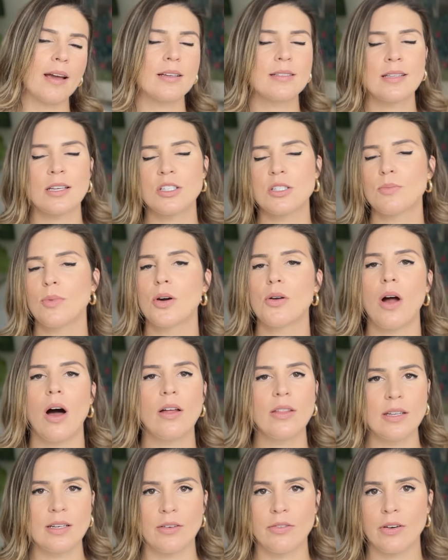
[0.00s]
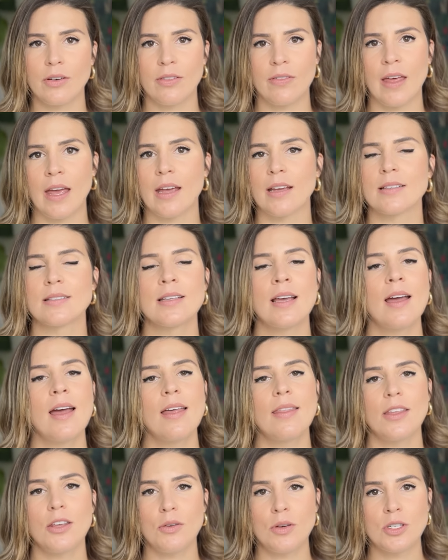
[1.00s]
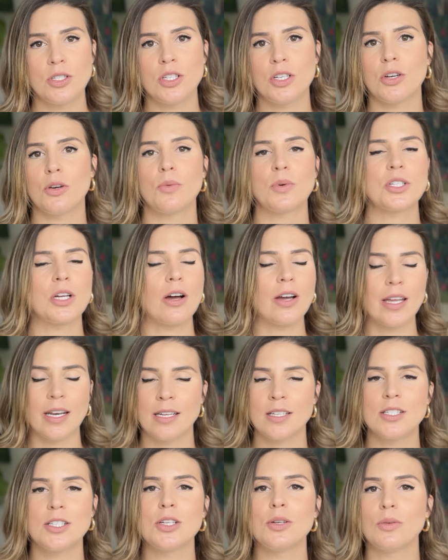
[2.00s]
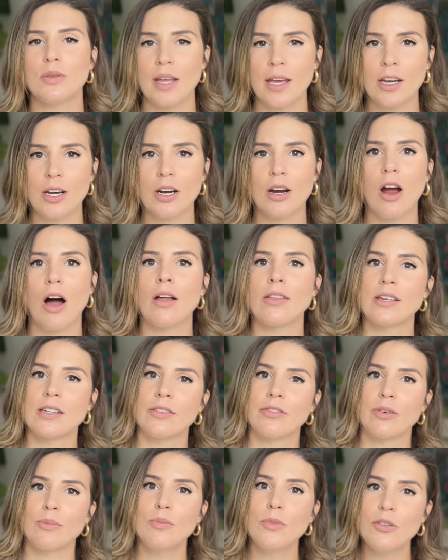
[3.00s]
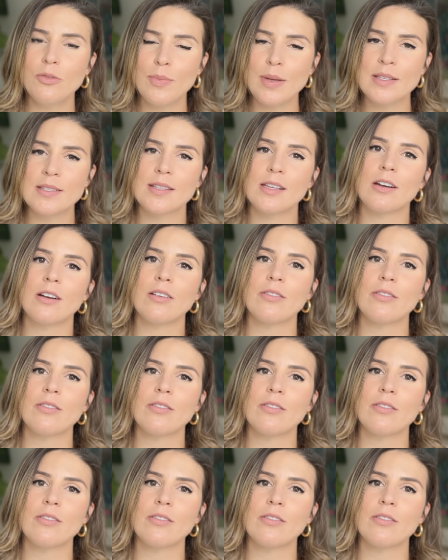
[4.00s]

extension mode, all the different things that you can do, which I'll get into later, all the different movements that are